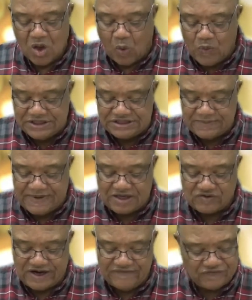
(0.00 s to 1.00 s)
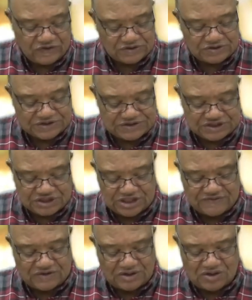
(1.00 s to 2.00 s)
We should be grateful to
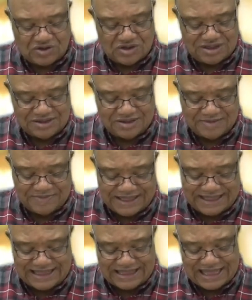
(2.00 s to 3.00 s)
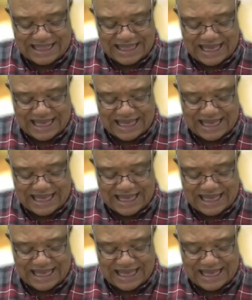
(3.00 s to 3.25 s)
serve the Lord, but